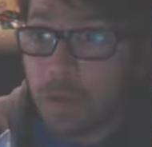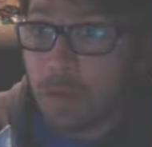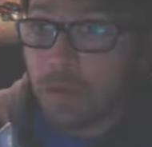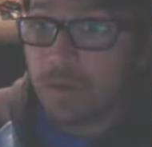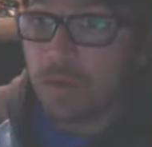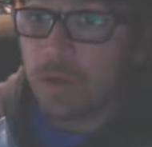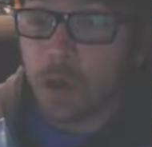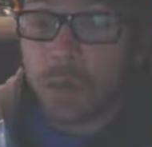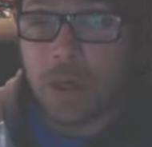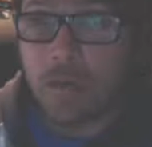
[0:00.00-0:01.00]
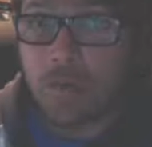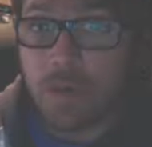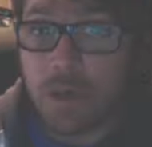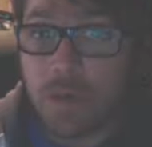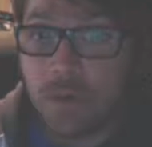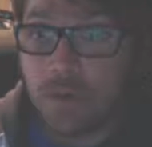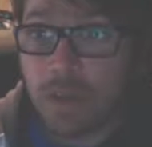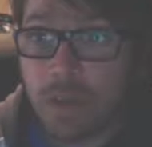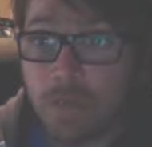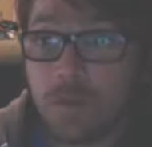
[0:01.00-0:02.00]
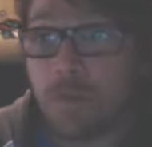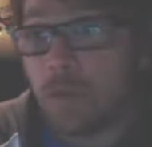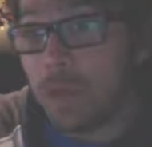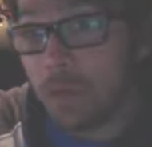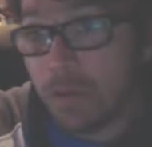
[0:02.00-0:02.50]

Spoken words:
People are still commenting on videos, and 2 people